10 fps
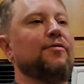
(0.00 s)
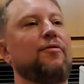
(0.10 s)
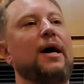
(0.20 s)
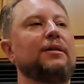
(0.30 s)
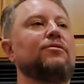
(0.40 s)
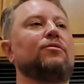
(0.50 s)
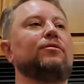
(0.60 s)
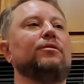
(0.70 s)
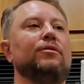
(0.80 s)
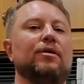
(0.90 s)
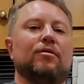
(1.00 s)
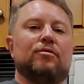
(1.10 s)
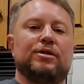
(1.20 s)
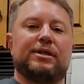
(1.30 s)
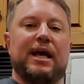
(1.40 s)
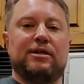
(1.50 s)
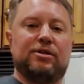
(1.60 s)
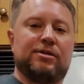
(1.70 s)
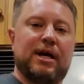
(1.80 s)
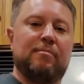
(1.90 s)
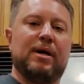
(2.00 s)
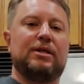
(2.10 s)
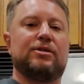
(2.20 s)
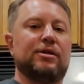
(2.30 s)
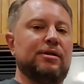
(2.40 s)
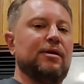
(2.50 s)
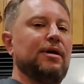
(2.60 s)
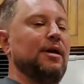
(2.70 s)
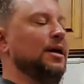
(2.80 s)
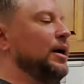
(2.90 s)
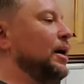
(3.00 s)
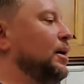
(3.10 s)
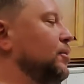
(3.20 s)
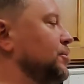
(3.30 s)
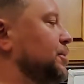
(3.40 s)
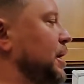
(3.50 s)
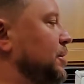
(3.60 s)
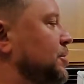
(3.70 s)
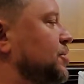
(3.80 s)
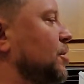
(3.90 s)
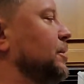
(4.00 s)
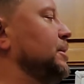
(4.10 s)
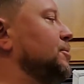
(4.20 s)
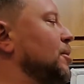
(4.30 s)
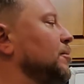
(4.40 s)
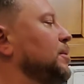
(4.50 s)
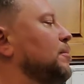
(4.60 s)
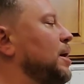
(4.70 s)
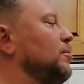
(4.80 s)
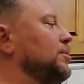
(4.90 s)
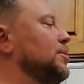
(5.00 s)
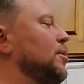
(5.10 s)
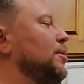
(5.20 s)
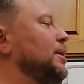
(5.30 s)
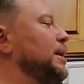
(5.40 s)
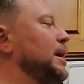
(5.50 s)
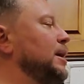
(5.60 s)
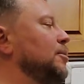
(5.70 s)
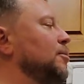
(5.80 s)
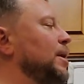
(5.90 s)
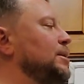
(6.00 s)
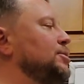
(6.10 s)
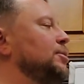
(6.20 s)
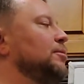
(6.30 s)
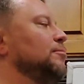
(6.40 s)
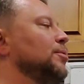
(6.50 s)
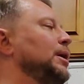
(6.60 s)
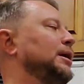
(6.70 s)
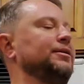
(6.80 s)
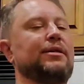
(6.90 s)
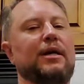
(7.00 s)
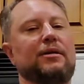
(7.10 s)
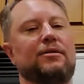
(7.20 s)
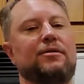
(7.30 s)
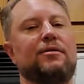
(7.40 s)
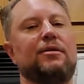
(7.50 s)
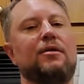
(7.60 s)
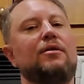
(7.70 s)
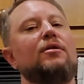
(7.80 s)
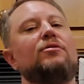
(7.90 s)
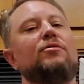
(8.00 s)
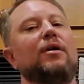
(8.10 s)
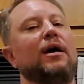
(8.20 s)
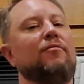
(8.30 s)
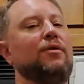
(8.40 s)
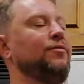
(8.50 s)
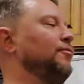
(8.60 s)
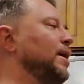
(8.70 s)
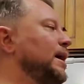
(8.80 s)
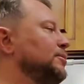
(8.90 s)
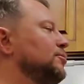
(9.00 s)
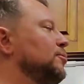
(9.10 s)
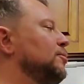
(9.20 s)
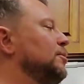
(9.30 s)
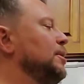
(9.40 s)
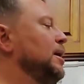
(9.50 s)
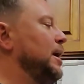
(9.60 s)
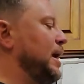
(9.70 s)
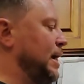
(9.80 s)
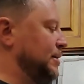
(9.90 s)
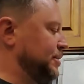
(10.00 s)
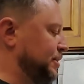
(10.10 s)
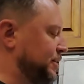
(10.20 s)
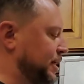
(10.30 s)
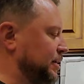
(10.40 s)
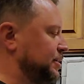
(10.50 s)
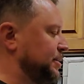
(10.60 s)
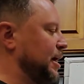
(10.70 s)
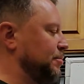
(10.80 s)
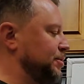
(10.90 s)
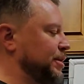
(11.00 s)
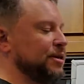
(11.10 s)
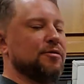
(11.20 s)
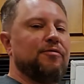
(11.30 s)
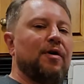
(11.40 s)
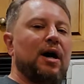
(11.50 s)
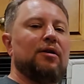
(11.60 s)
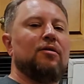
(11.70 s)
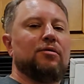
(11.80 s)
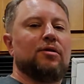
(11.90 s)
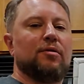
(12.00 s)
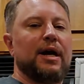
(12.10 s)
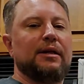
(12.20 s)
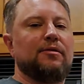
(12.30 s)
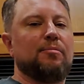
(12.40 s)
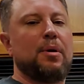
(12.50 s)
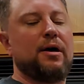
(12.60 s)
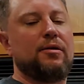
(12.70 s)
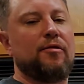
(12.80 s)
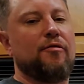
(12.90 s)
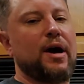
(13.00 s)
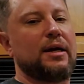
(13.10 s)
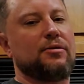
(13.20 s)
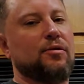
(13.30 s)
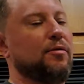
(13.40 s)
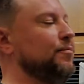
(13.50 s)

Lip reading: fractal, those stages I mentioned, those stages are determined by what's called an iteration process. So every fractal has a set of steps that you follow to create the fractal.